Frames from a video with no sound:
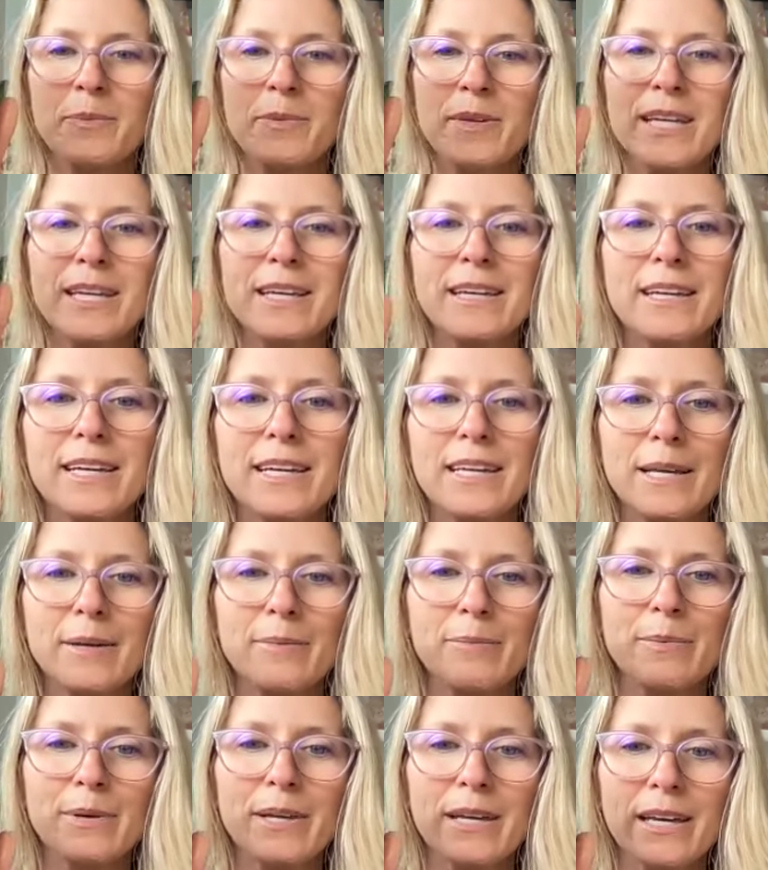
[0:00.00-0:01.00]
it can
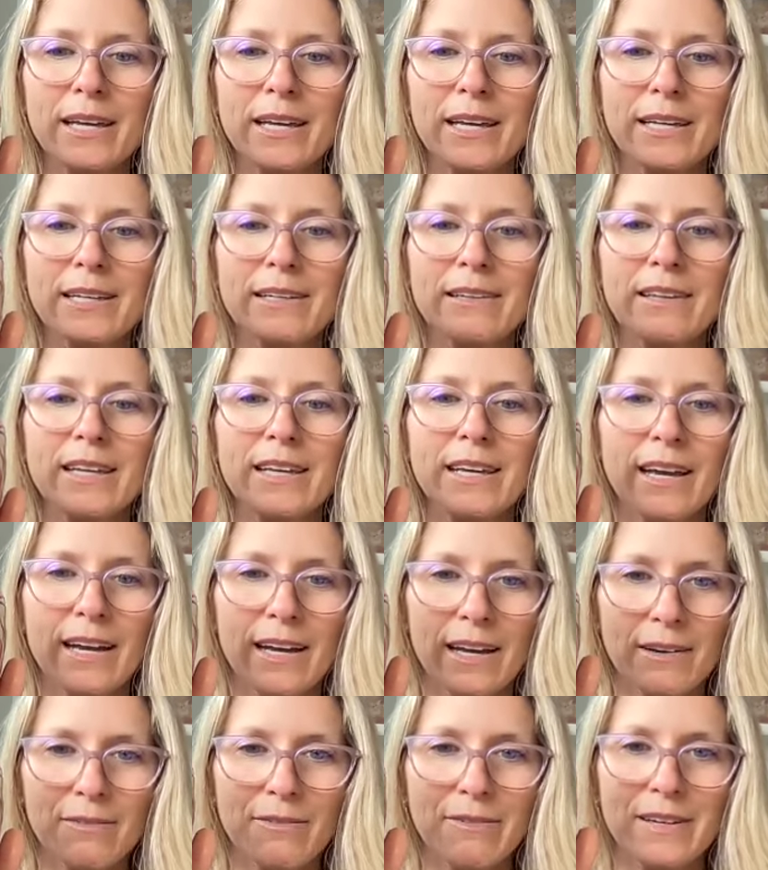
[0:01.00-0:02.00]
impede the
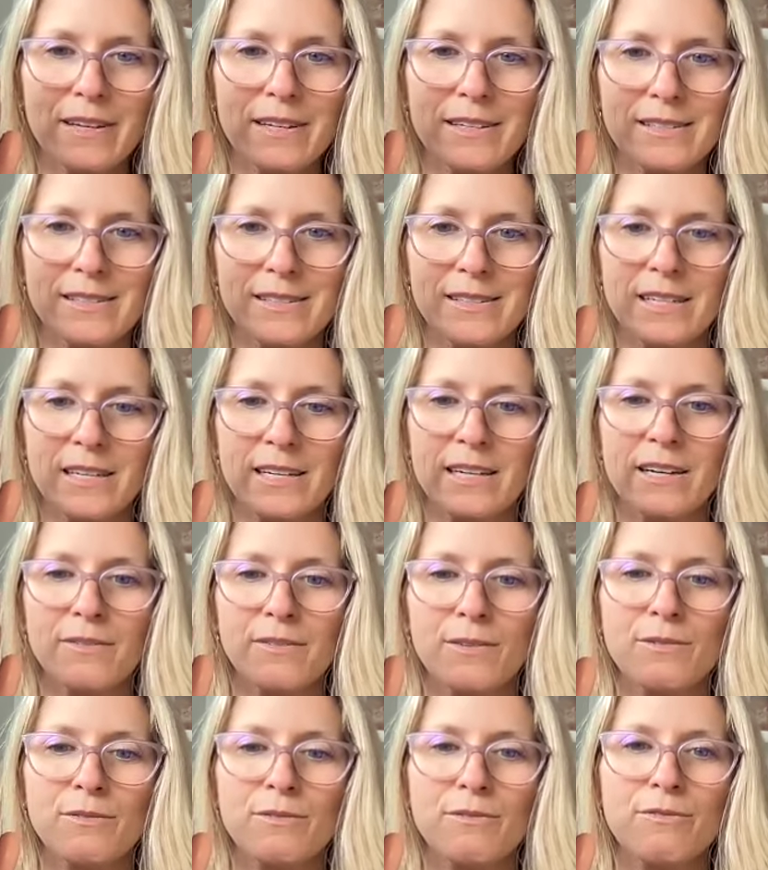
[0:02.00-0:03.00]
efficacy of
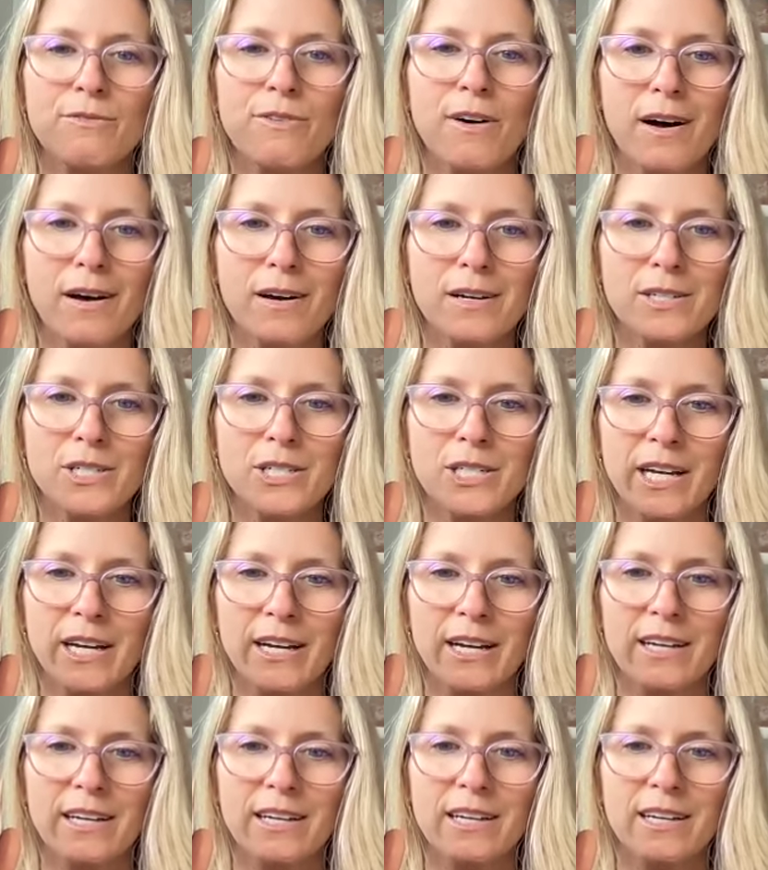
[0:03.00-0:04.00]
the
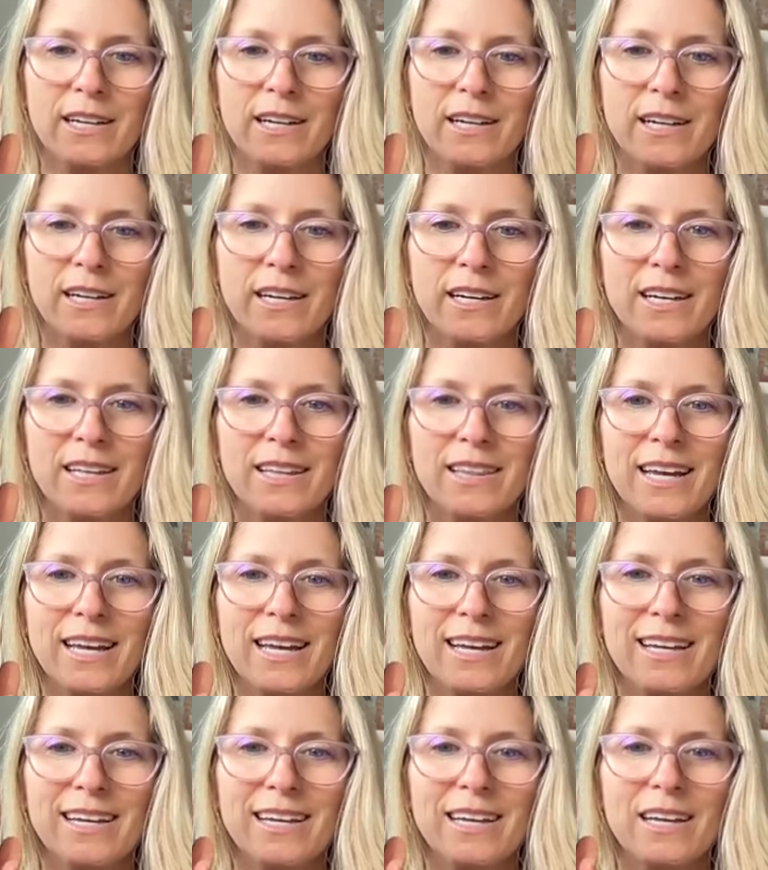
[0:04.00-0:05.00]
fascia
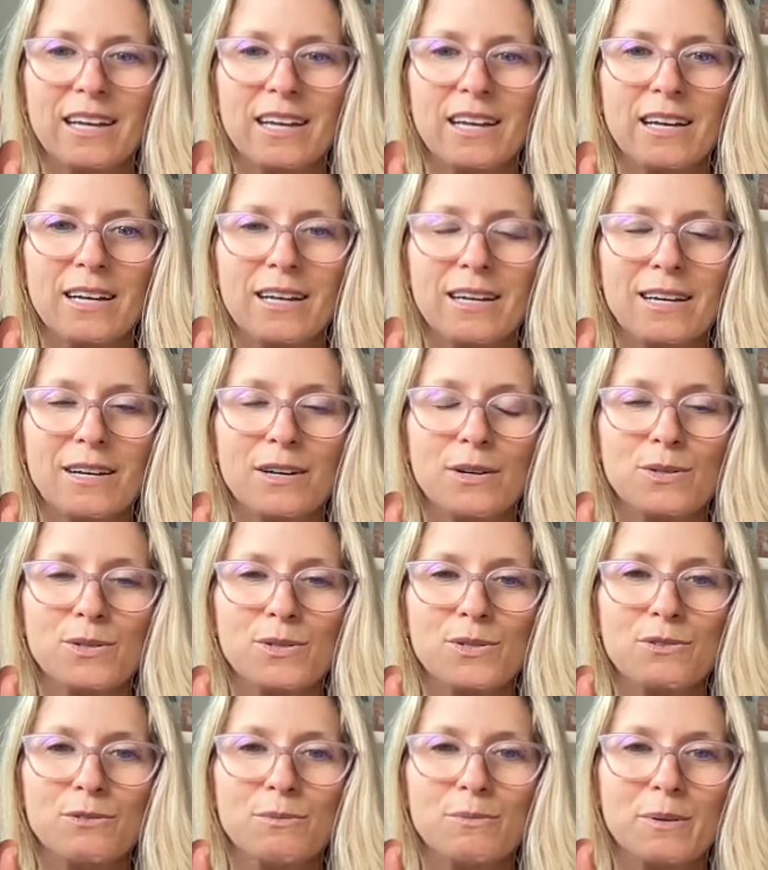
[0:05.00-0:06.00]
that
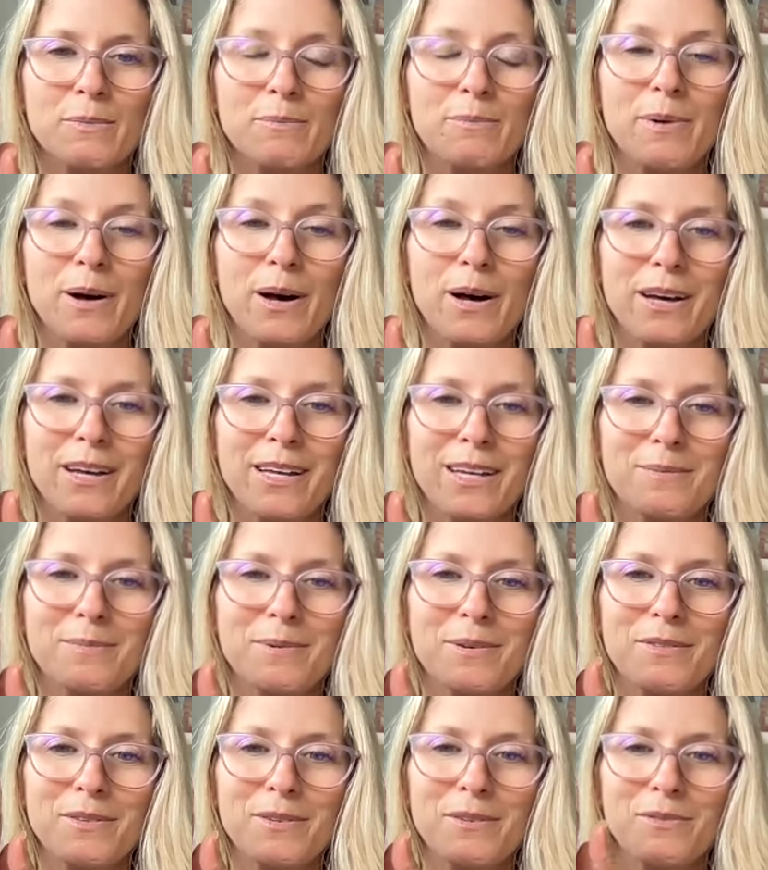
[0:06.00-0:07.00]
goes from the bottom
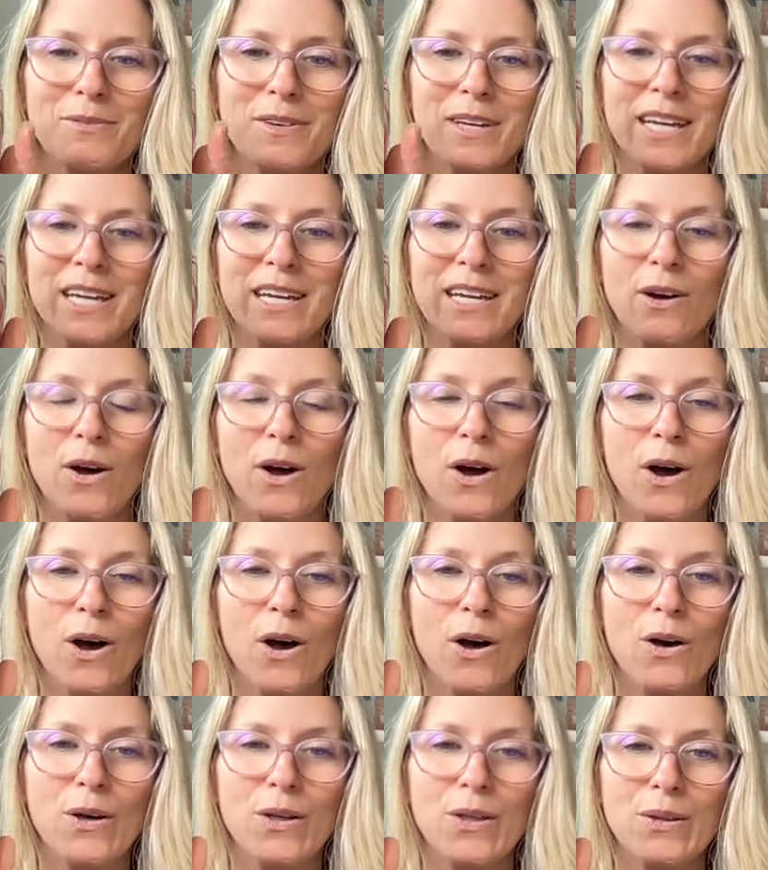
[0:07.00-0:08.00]
of the feet
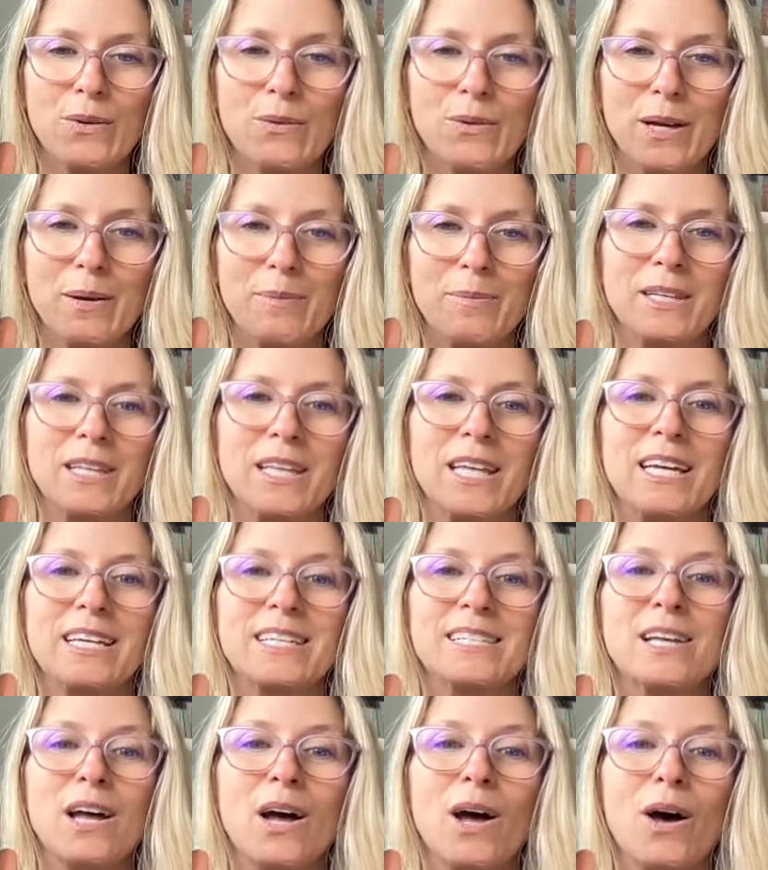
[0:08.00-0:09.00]
all the way up the
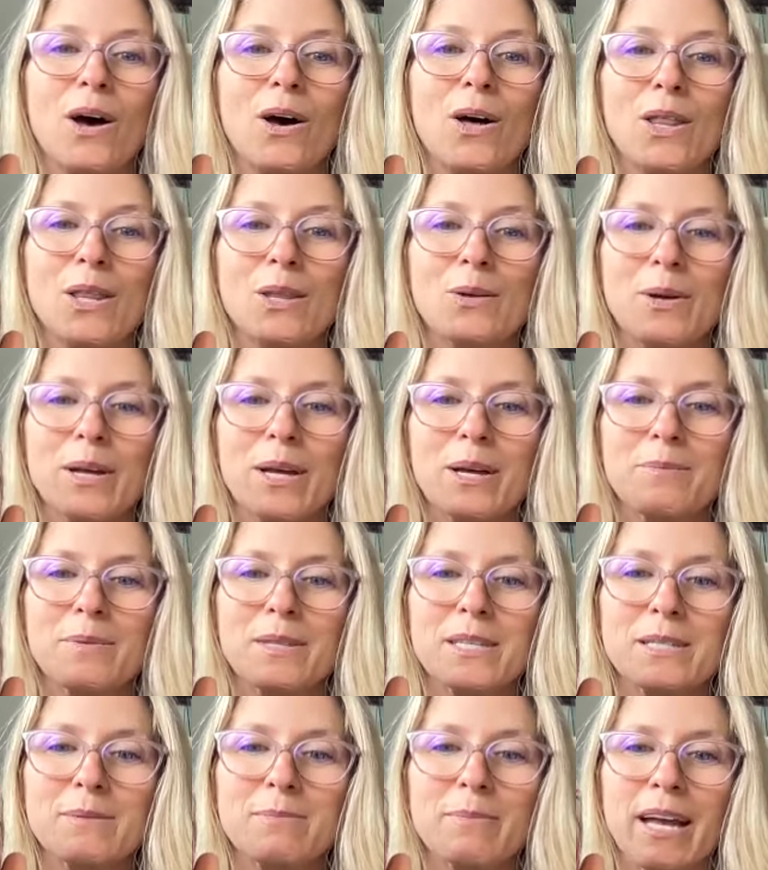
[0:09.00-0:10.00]
legs, all the way up
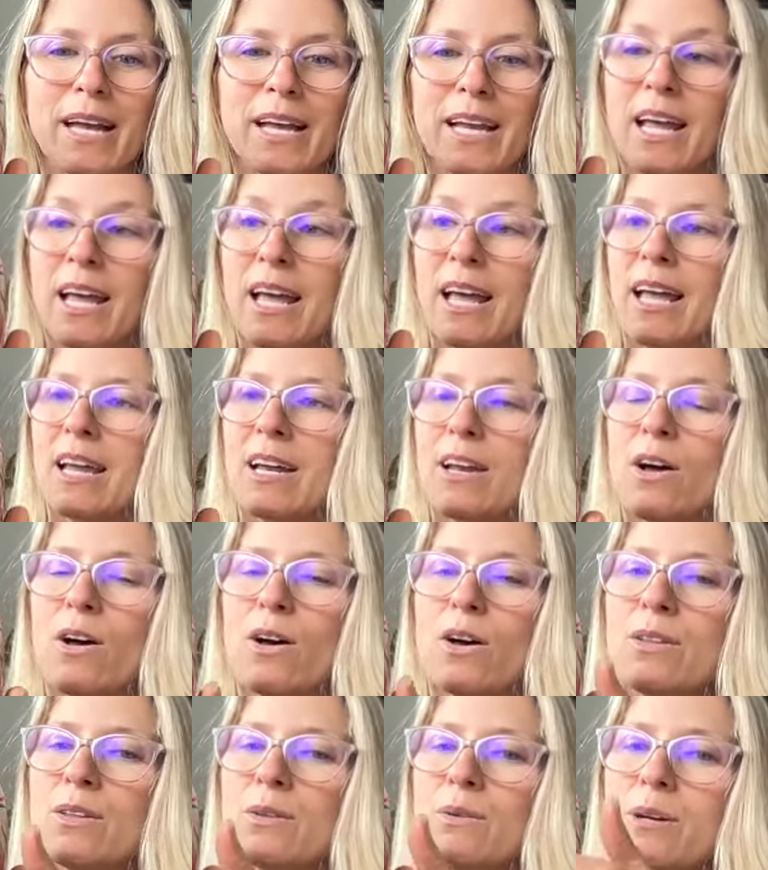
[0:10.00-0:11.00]
the spine, and
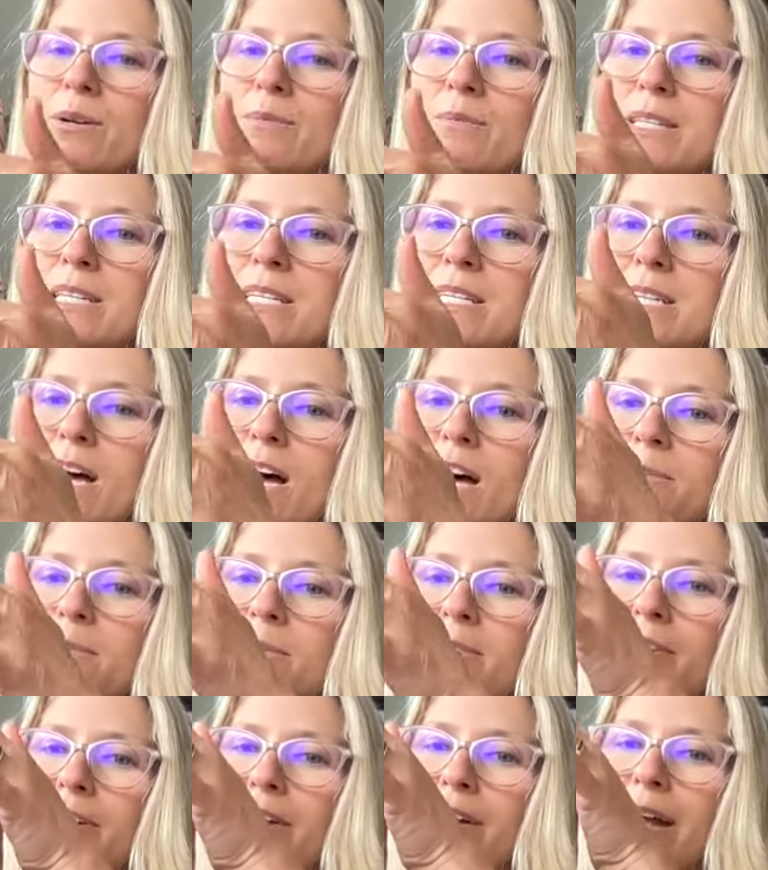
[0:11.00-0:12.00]
all the way up to the top
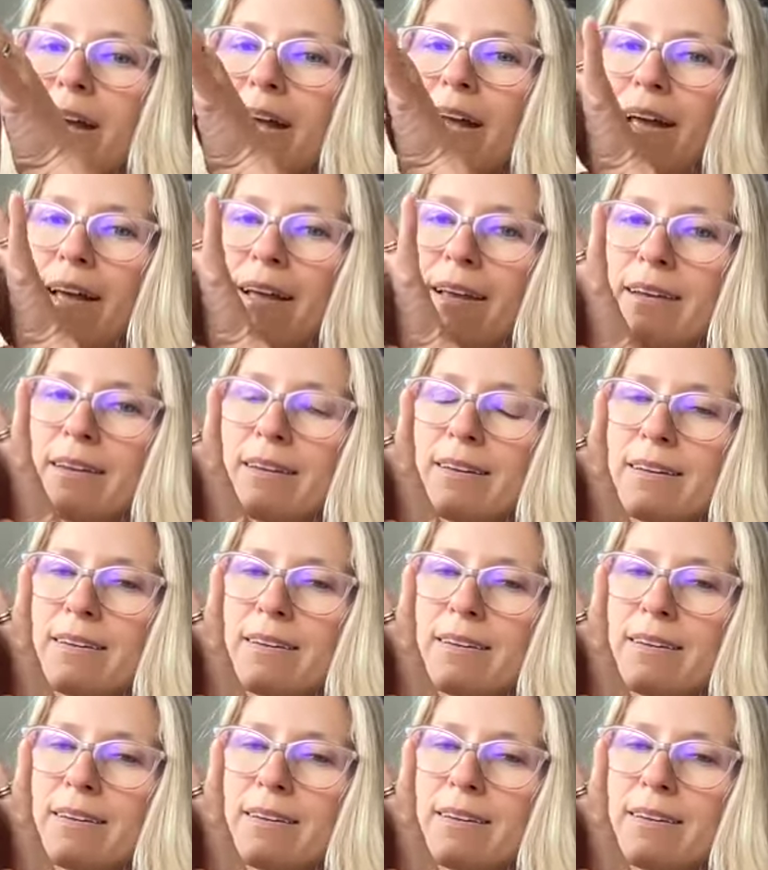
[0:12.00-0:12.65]
of our head.